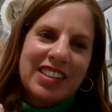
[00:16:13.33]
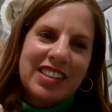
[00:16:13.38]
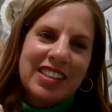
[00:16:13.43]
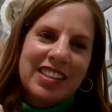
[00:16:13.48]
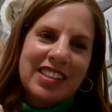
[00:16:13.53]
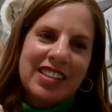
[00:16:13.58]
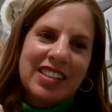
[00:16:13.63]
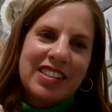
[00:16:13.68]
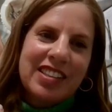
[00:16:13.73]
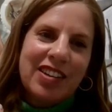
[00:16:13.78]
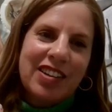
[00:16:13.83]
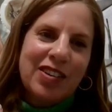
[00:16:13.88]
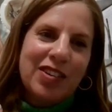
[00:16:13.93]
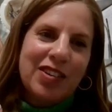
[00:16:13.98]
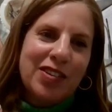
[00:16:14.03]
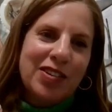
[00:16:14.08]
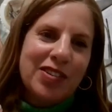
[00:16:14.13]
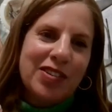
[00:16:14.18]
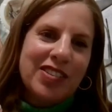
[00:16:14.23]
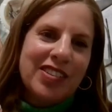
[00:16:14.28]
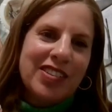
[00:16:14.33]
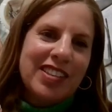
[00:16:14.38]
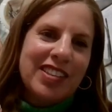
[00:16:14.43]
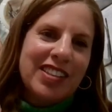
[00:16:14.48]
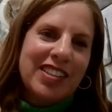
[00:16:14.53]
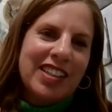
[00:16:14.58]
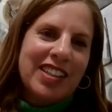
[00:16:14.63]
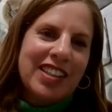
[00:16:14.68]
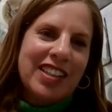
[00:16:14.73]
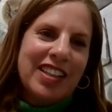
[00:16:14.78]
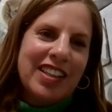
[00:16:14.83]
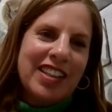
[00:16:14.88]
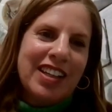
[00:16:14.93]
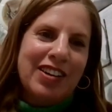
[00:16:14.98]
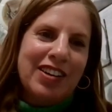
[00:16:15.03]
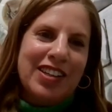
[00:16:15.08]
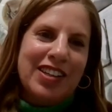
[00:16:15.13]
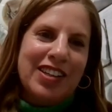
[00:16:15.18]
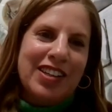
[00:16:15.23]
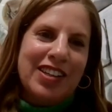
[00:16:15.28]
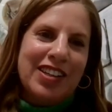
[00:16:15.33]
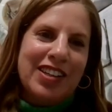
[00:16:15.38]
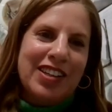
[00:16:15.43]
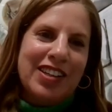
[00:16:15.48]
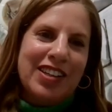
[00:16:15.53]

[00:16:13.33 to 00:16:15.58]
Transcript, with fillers: Mm-hmm. So the the